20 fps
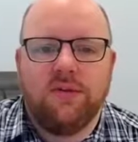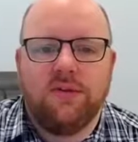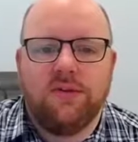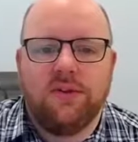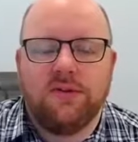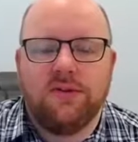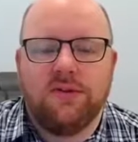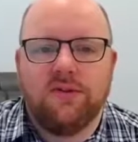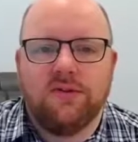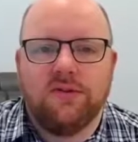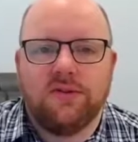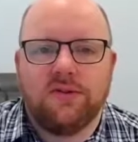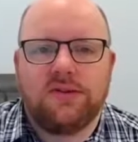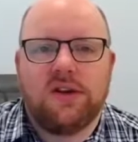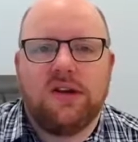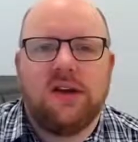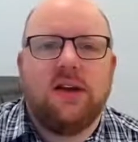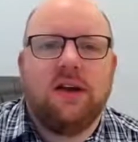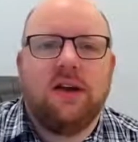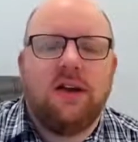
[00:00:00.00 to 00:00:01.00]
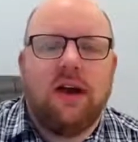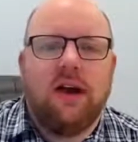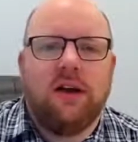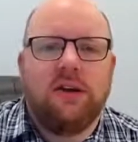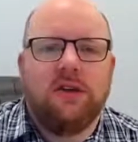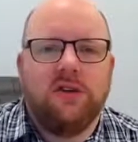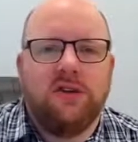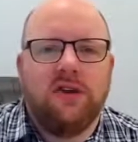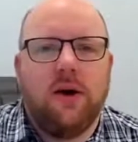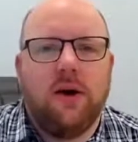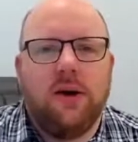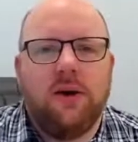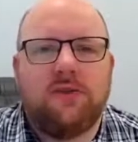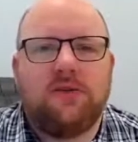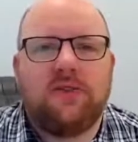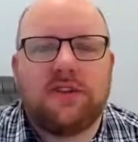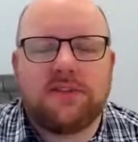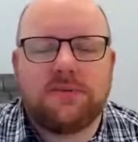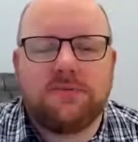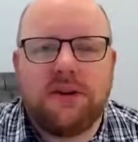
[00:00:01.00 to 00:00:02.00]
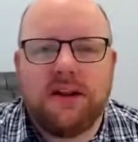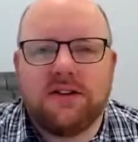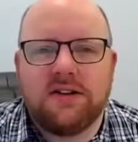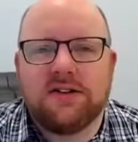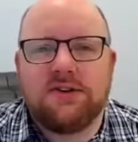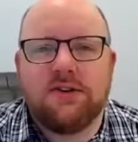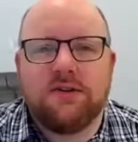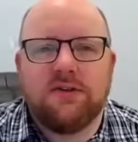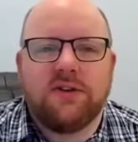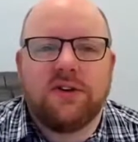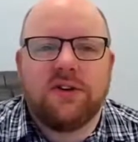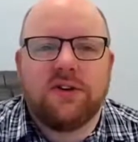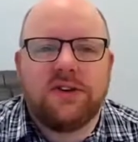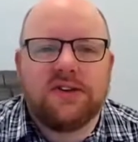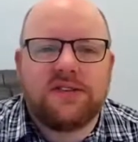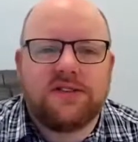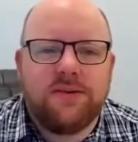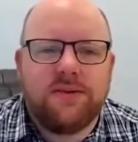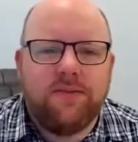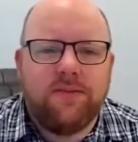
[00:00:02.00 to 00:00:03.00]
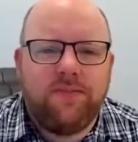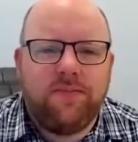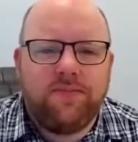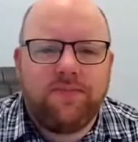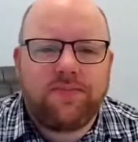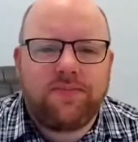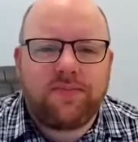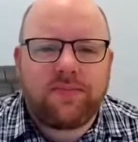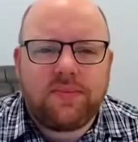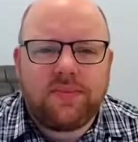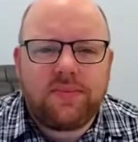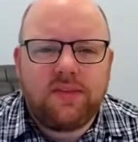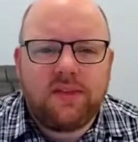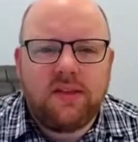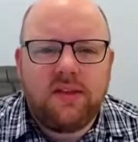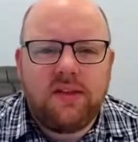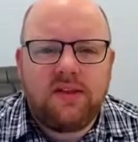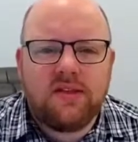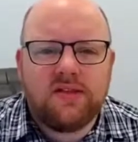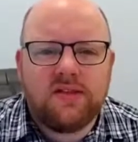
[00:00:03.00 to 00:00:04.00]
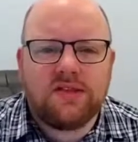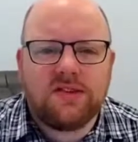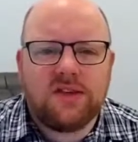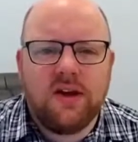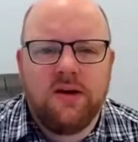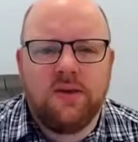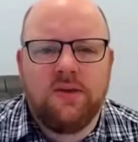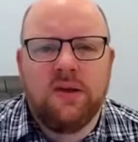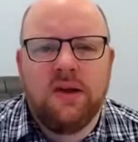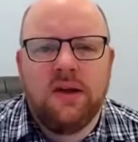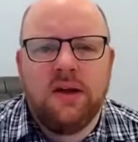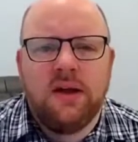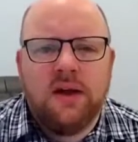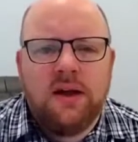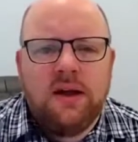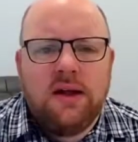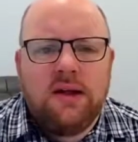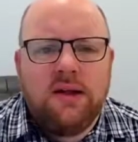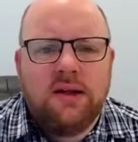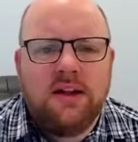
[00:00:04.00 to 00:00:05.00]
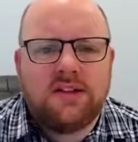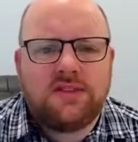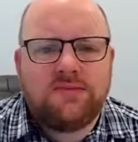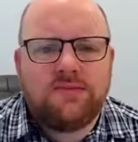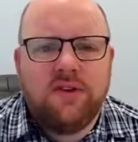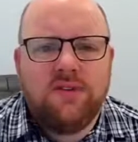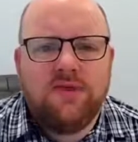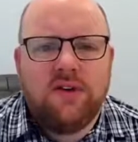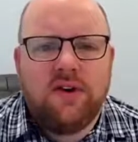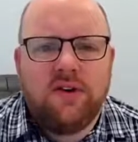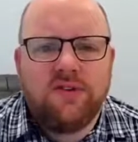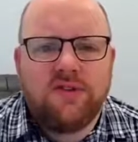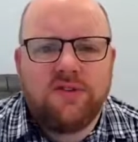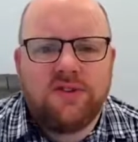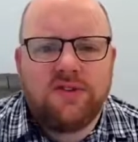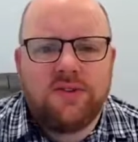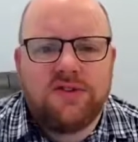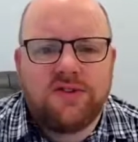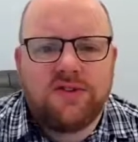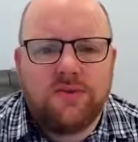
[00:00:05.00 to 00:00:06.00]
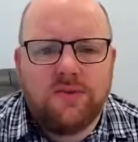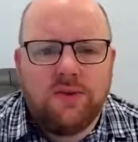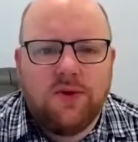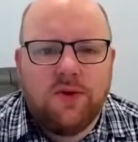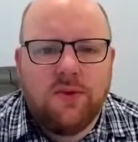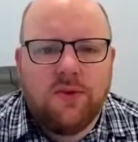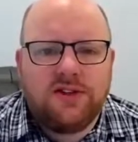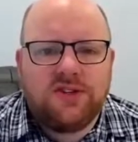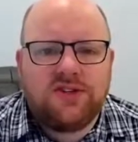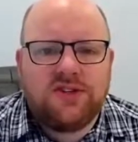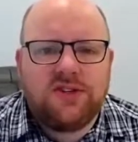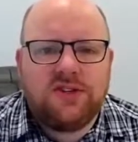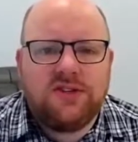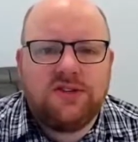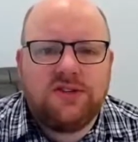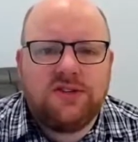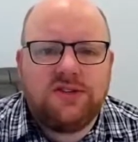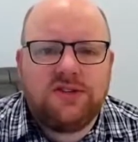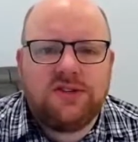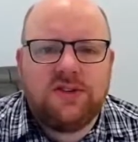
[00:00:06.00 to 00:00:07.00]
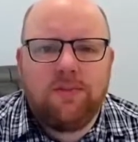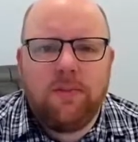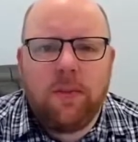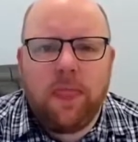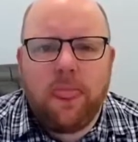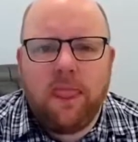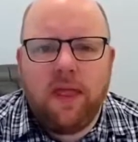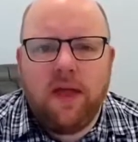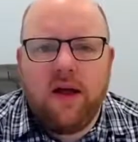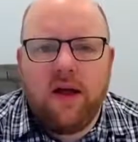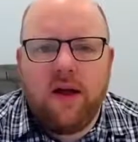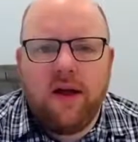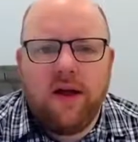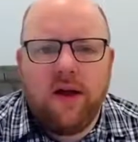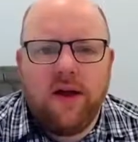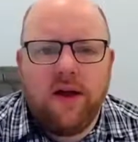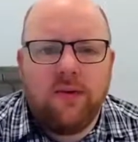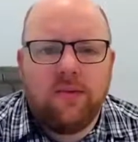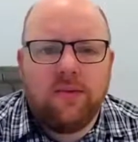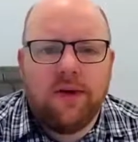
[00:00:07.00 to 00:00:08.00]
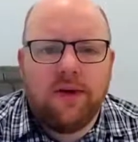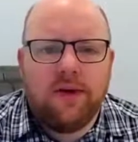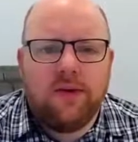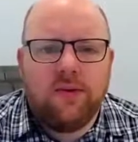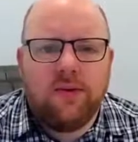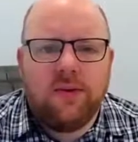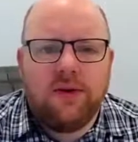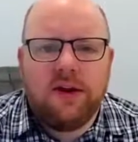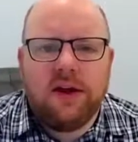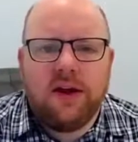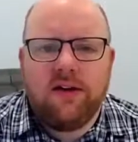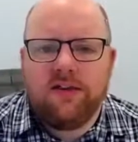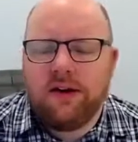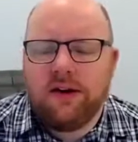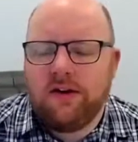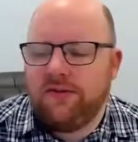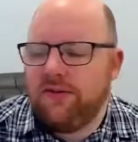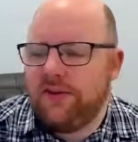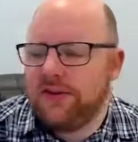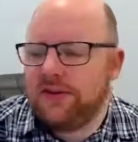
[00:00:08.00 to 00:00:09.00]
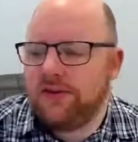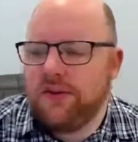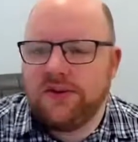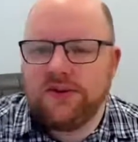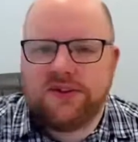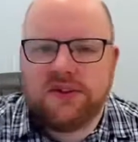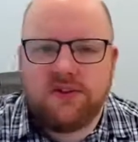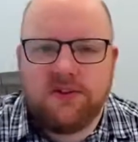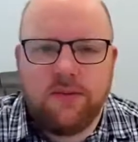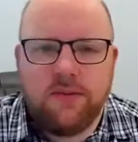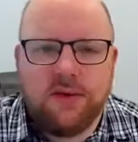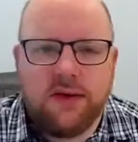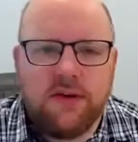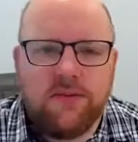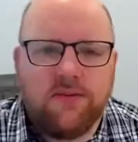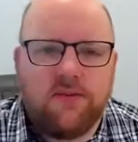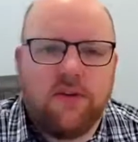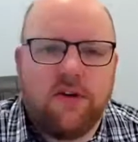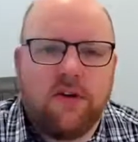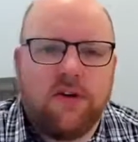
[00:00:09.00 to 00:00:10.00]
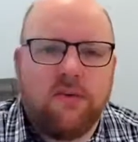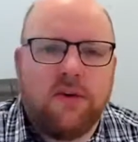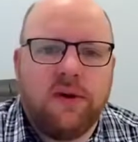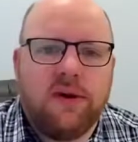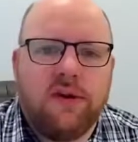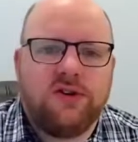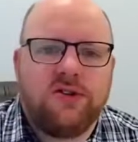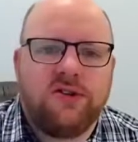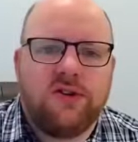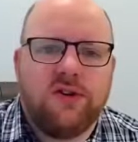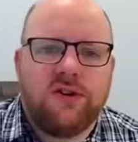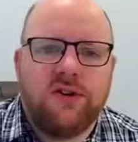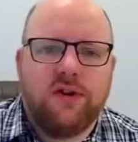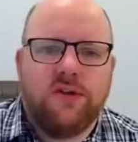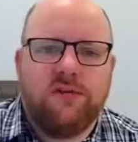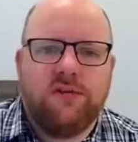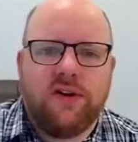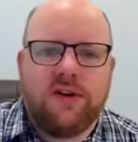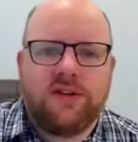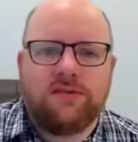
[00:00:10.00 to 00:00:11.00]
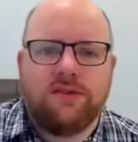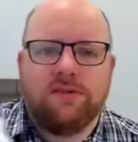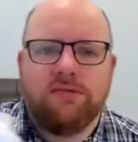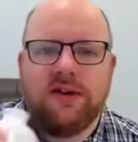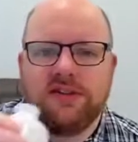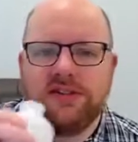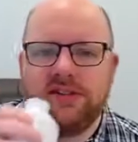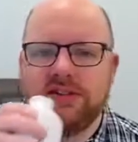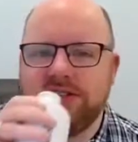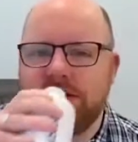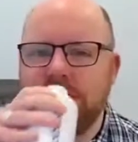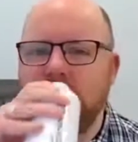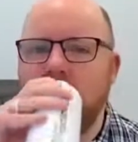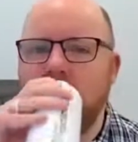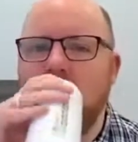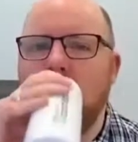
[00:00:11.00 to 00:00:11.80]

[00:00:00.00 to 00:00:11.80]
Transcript: the doors, and everything's planned and organised. So let's move on to some questions. We have our first question coming in from Johnny on Facebook Messenger.